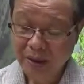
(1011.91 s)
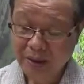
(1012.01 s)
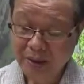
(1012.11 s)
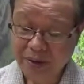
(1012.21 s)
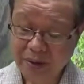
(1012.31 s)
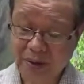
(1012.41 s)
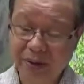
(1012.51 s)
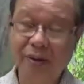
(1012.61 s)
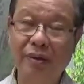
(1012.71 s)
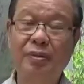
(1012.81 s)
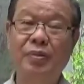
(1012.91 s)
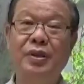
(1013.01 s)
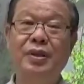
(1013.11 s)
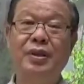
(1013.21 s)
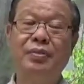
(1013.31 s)
So the
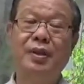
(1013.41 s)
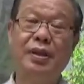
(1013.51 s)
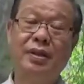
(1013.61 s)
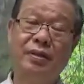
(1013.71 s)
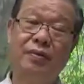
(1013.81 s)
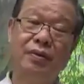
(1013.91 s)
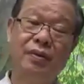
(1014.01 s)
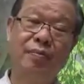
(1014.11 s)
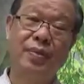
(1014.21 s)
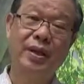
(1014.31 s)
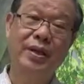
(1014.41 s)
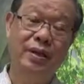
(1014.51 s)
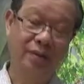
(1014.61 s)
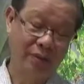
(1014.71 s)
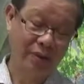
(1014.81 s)
Buddha says, well, if you compare
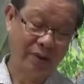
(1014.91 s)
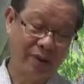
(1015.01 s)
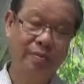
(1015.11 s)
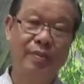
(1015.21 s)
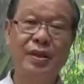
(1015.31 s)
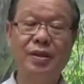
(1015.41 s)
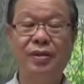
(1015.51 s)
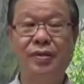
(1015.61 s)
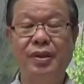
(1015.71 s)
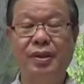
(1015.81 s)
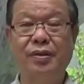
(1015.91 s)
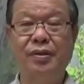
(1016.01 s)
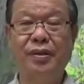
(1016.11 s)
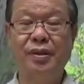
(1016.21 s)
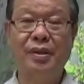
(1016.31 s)
to these monks who take so
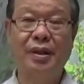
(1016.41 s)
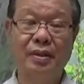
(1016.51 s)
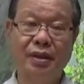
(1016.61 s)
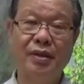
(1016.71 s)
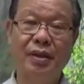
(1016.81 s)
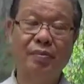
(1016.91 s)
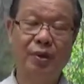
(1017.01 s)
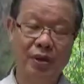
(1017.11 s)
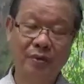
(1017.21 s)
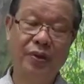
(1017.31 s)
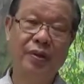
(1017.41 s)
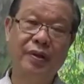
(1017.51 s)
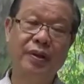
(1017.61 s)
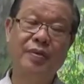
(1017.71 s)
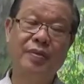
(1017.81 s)
little, I take much more than
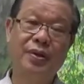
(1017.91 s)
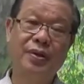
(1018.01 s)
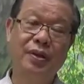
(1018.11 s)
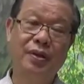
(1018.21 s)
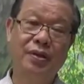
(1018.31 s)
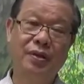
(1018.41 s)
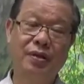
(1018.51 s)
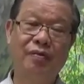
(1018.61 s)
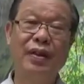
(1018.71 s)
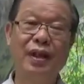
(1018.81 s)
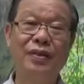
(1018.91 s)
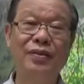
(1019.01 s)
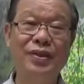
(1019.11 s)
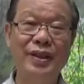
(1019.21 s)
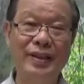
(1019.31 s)
them, so that's not a valid
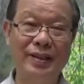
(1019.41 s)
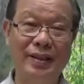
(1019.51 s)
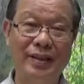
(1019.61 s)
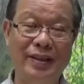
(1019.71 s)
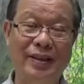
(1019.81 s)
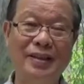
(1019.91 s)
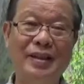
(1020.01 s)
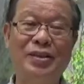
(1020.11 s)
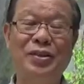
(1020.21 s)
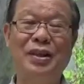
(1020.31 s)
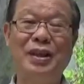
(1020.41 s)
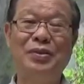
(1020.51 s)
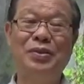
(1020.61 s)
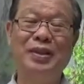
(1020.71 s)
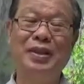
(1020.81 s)
reason. Okay, it's actually
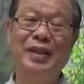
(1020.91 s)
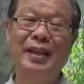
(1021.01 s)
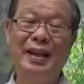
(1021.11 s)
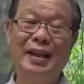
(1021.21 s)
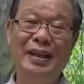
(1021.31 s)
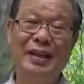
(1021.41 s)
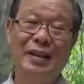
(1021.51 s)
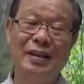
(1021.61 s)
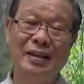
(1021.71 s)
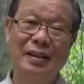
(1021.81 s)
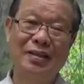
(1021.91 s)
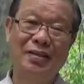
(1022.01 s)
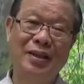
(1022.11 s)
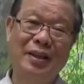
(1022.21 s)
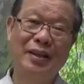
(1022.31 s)
countering
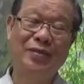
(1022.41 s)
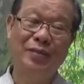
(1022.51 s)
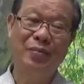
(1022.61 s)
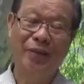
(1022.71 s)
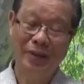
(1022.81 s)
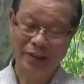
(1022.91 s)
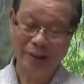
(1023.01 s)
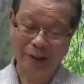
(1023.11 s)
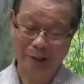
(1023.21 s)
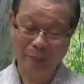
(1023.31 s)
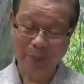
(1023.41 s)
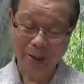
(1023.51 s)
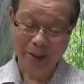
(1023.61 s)
Sakyamuni for praising him.